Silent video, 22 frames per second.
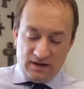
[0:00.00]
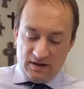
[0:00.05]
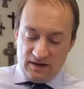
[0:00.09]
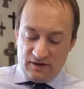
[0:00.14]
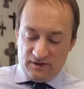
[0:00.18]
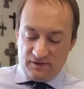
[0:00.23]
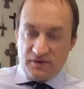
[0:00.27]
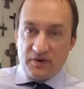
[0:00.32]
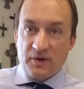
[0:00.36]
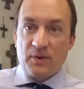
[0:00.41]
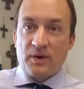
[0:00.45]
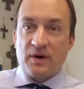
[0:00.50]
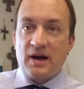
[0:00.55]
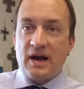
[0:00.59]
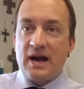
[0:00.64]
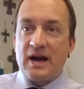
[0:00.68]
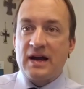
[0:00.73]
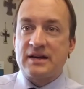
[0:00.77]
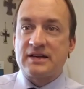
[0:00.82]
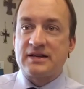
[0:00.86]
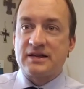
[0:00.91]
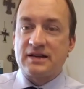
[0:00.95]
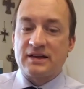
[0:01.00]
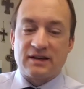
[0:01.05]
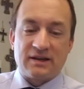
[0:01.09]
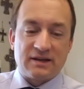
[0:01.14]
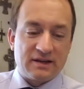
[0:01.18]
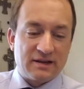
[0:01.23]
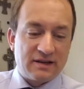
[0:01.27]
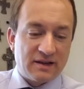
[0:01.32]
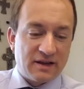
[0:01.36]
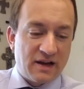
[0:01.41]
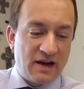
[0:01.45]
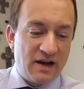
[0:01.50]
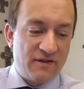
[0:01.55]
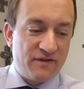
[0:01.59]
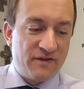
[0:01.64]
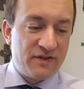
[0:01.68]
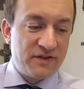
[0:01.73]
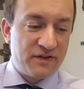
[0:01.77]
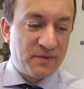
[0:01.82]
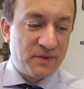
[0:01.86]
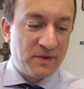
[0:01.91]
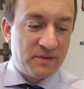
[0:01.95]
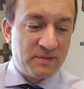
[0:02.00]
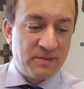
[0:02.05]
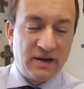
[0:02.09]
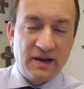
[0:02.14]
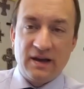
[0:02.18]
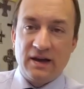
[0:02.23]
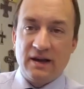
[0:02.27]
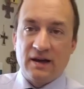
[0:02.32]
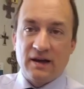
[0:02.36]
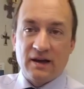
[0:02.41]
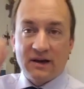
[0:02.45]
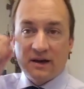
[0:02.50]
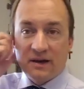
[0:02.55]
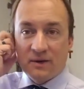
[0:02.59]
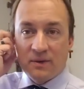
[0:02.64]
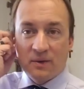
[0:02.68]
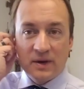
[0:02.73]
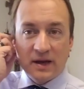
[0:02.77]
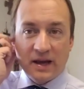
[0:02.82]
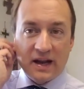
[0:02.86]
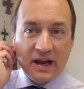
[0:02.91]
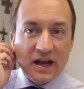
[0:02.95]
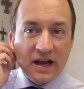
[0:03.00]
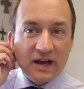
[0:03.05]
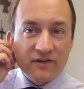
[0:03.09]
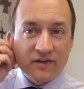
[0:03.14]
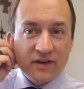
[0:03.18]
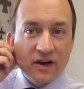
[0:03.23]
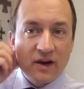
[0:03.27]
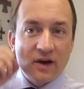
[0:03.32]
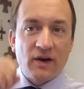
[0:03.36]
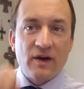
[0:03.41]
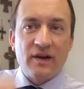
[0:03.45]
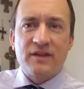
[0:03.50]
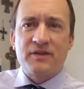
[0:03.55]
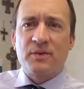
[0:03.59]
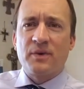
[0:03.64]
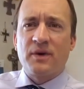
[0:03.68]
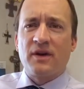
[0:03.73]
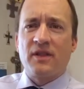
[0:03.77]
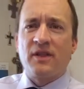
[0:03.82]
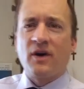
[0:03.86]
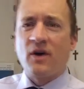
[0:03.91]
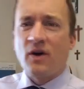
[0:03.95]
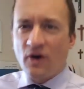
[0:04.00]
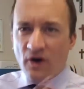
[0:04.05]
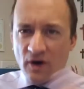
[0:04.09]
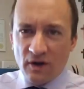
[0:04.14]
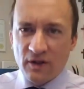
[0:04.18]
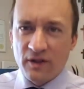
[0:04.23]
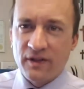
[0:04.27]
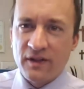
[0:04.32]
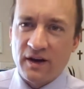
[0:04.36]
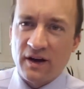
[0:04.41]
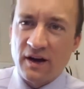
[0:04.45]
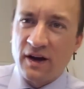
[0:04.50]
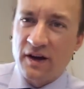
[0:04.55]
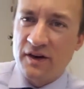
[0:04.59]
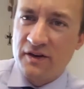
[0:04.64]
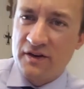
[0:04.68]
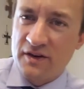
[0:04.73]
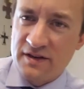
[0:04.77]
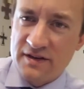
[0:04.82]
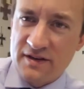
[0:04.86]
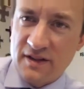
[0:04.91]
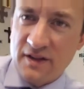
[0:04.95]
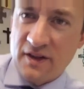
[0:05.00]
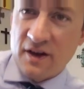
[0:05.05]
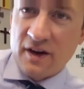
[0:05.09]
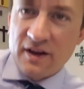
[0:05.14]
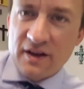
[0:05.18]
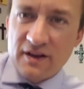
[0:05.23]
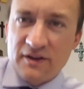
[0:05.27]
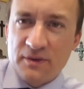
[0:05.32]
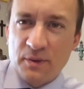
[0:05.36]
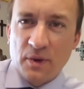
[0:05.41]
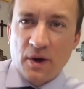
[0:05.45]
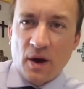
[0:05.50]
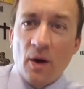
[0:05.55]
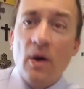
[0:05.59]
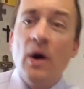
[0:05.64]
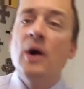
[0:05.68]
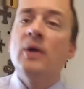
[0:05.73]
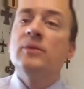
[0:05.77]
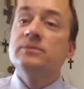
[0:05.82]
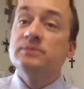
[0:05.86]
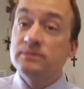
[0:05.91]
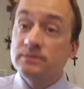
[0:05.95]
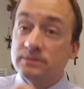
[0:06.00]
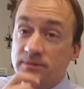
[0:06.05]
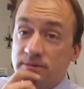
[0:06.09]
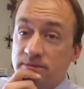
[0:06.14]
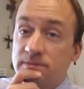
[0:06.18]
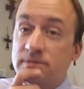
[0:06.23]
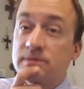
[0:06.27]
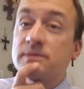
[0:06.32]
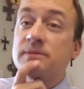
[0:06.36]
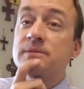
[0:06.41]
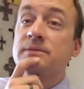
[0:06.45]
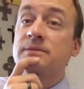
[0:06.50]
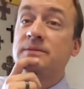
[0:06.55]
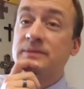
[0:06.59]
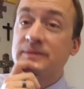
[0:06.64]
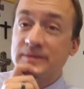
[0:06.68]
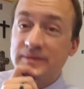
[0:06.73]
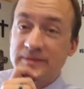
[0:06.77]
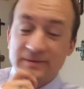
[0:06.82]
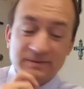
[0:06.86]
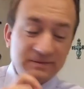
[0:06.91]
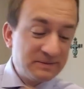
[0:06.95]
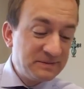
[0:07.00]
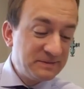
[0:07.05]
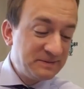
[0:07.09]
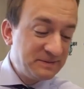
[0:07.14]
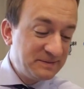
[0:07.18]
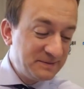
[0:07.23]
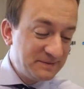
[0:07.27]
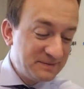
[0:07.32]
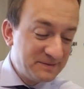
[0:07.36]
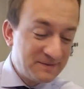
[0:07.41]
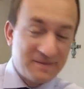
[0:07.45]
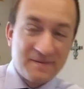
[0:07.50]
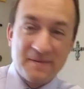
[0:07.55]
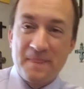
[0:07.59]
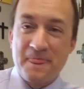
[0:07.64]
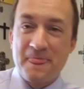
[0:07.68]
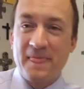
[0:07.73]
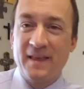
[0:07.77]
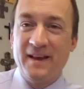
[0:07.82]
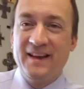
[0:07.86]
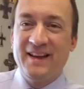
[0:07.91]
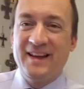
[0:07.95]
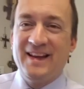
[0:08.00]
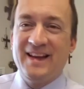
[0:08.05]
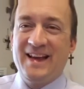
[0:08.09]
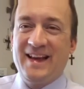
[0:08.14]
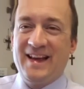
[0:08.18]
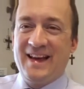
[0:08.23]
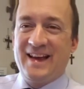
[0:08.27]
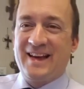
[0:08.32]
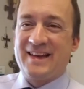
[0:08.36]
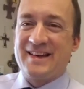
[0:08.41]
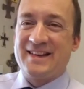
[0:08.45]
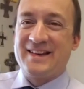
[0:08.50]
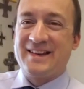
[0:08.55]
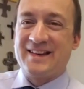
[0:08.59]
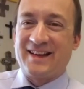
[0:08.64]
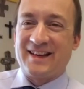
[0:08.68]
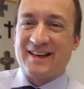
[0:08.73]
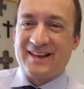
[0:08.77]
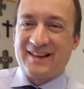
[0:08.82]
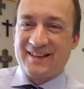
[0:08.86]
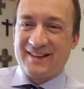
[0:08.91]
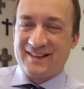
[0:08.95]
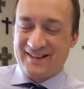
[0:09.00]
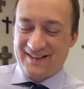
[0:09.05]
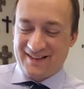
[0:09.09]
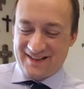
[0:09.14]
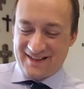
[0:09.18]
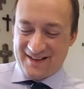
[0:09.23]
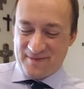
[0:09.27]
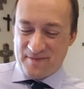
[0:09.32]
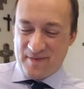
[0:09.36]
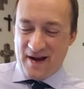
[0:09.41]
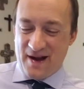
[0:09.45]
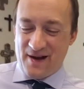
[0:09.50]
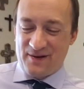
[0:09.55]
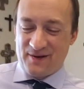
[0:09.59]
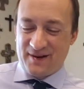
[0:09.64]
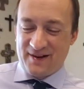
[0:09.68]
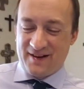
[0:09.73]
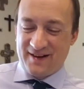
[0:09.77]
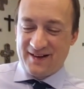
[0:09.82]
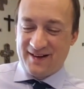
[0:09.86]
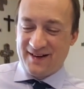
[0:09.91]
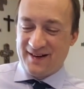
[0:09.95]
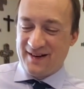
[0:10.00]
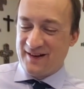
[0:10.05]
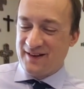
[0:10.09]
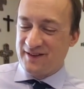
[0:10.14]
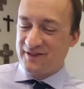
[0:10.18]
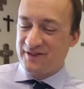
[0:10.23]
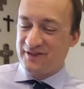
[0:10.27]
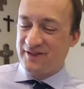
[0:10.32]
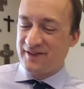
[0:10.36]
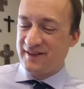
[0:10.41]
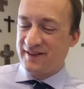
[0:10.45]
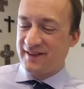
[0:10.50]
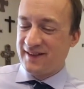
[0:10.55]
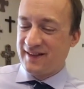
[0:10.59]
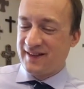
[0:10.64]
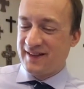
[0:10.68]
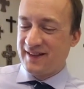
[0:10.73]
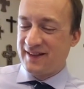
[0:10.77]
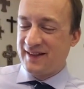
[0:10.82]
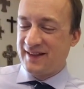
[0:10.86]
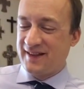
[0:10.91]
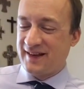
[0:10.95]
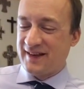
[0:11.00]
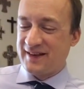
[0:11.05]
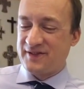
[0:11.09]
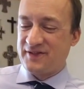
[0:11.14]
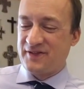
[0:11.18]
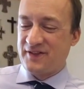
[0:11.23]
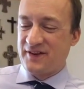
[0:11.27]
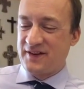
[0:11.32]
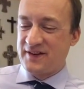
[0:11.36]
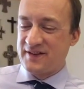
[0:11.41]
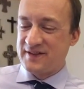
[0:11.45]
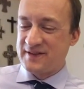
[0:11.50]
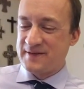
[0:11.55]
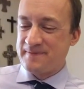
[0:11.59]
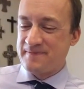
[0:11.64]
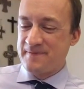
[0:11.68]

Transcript: If you were at a conference with me uh, a week and a half ago, it's where the, all the hundreds in the audience will go, mmm, mmm and uh, the power of that verse.